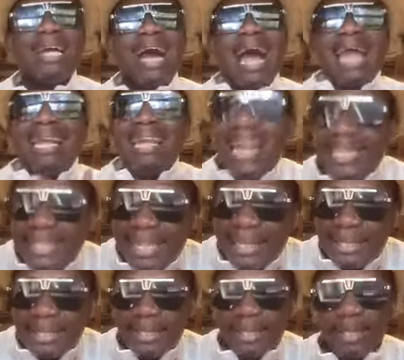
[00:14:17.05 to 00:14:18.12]
I learnt
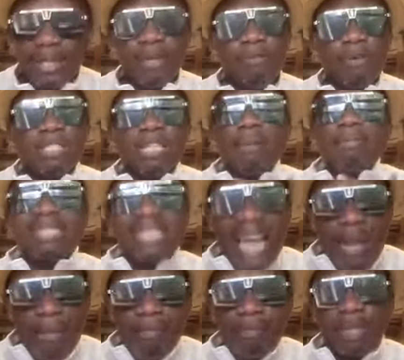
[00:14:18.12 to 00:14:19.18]
it for some
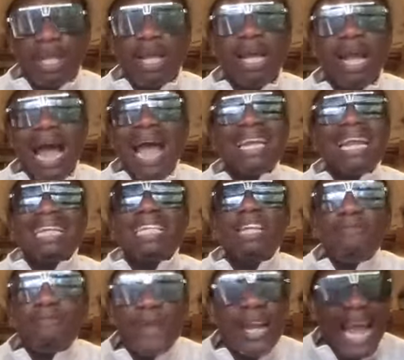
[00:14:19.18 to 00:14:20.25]
time. I had a
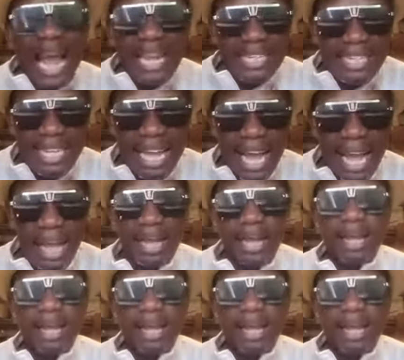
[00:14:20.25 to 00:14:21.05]
different idea.